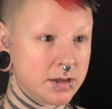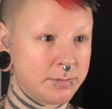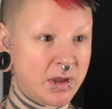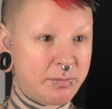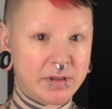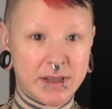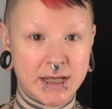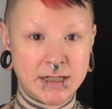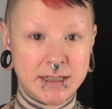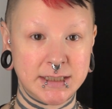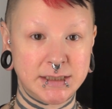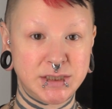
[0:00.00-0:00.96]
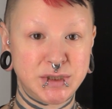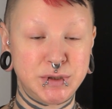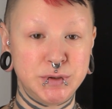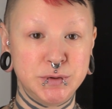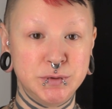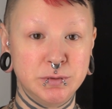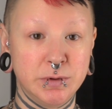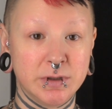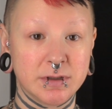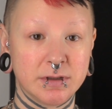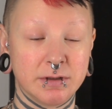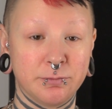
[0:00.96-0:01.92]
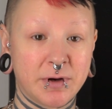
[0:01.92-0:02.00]
My plan is to
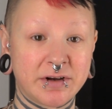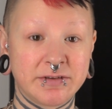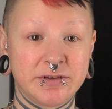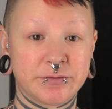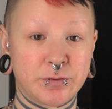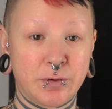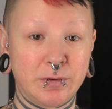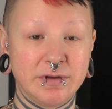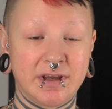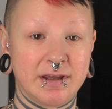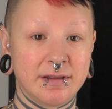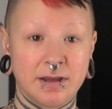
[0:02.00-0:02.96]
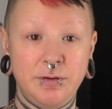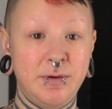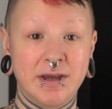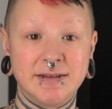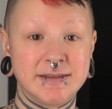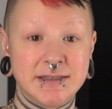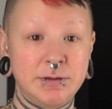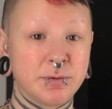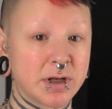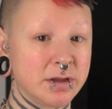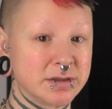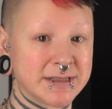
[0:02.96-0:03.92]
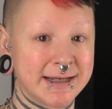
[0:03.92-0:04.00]
wear this for a whole day and let you guys see what
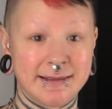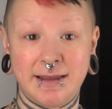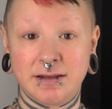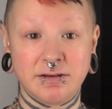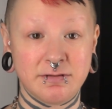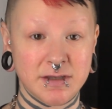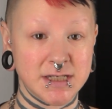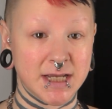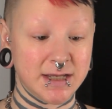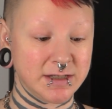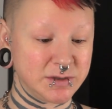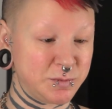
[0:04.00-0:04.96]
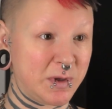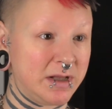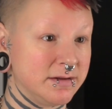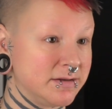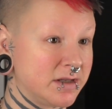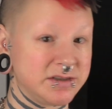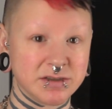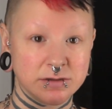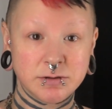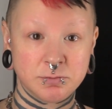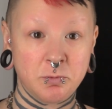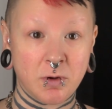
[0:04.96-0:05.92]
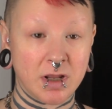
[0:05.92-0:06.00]
it looks like at the end of the day as well, not just
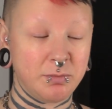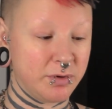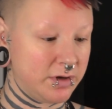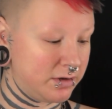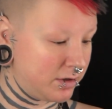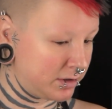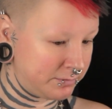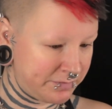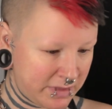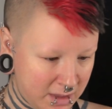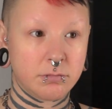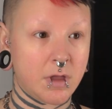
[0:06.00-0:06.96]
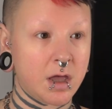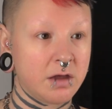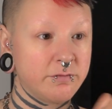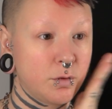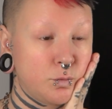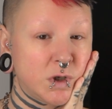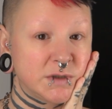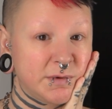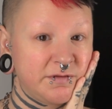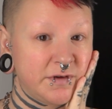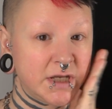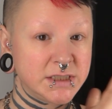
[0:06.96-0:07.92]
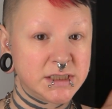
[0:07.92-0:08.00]
when I put it on. I have washed my
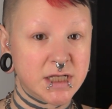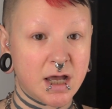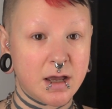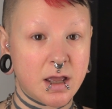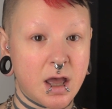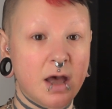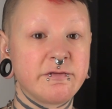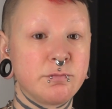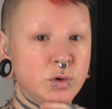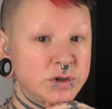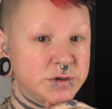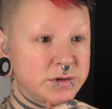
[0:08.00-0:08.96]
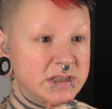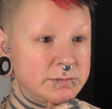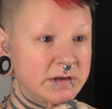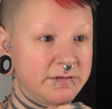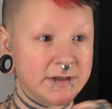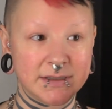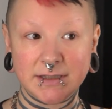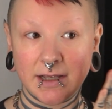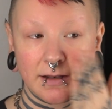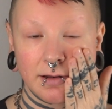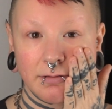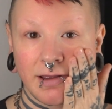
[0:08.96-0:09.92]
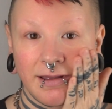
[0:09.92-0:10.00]
face, I have moisturized my face,
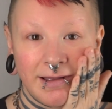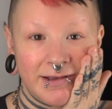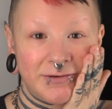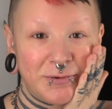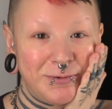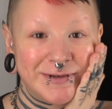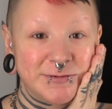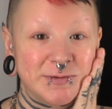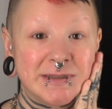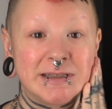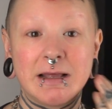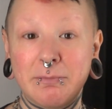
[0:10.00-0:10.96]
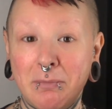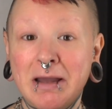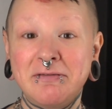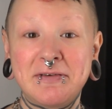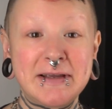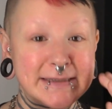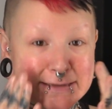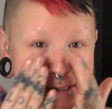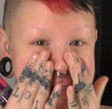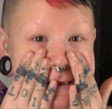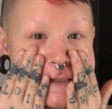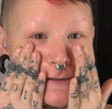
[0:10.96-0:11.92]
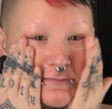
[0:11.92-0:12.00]
and as always with my face,
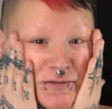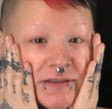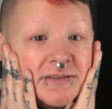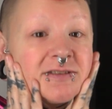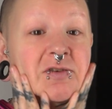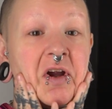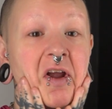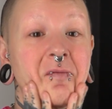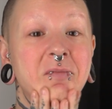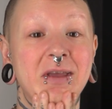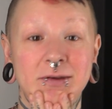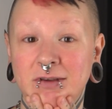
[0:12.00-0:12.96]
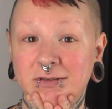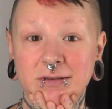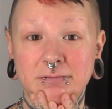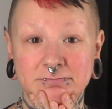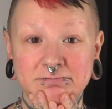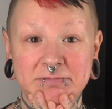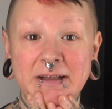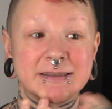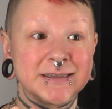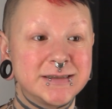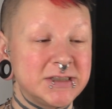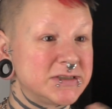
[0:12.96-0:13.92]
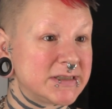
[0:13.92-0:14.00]
it still feels dry because
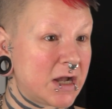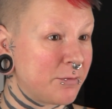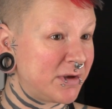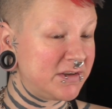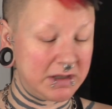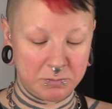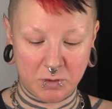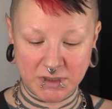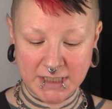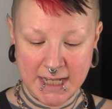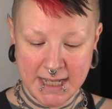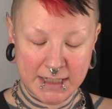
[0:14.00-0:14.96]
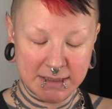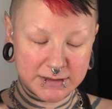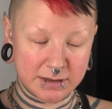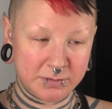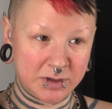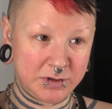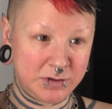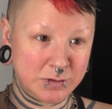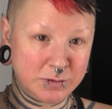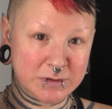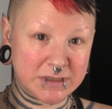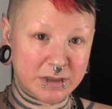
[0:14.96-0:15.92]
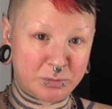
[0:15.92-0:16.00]
that's just how my skin works. So I'm gonna
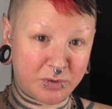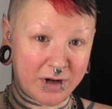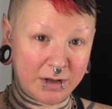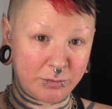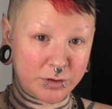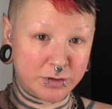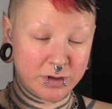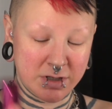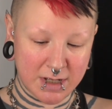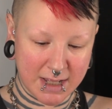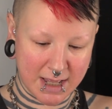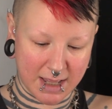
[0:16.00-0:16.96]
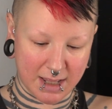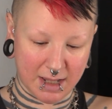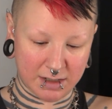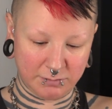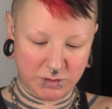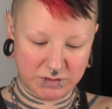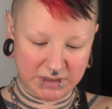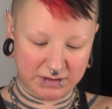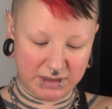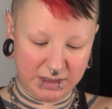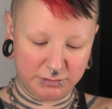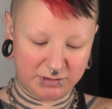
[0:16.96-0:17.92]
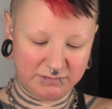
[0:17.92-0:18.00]
use a primer. And I'm using
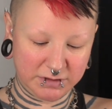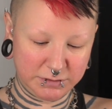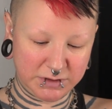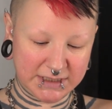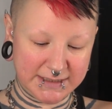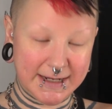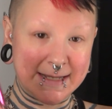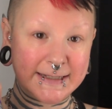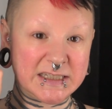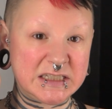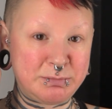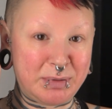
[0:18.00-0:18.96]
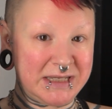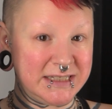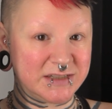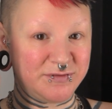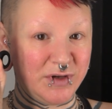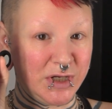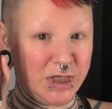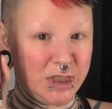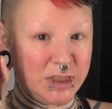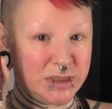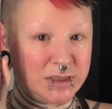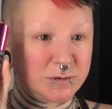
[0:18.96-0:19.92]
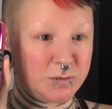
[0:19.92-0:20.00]
the Revolution Space
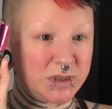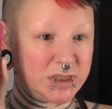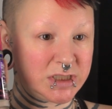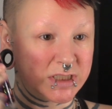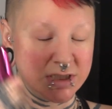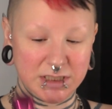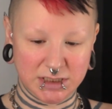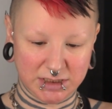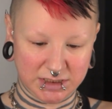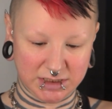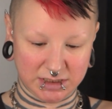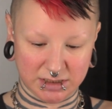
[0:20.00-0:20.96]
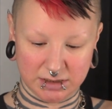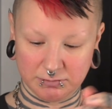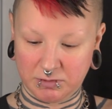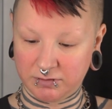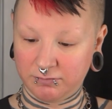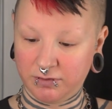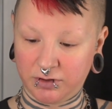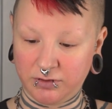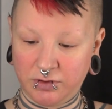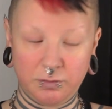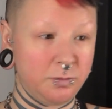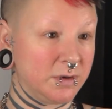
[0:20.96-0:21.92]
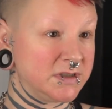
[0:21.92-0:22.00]
Face, which is one of their
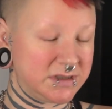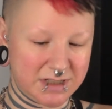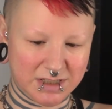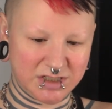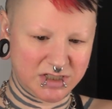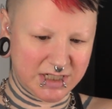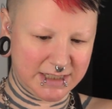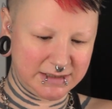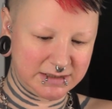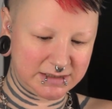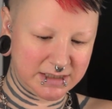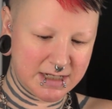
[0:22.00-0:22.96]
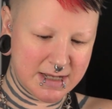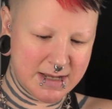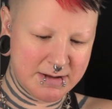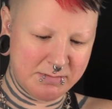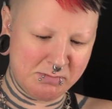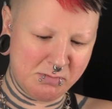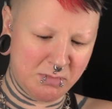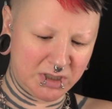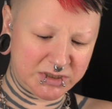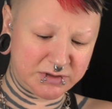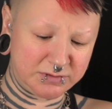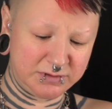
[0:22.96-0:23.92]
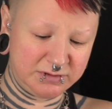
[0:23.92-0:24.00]
new ones that contains
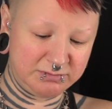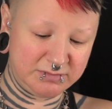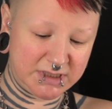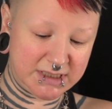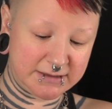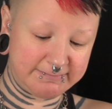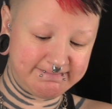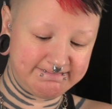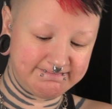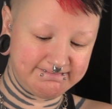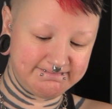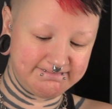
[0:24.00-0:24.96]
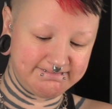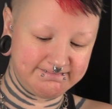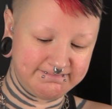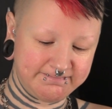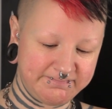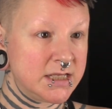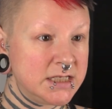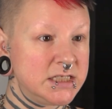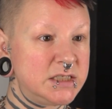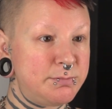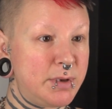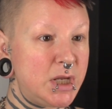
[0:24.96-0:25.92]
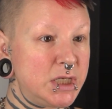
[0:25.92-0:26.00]
mushrooms.
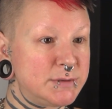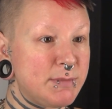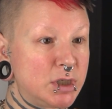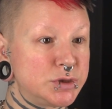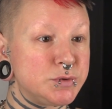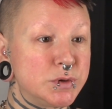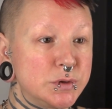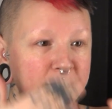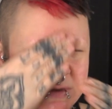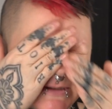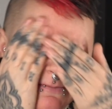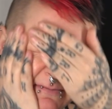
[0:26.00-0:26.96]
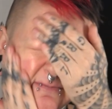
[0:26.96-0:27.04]
Space mushrooms.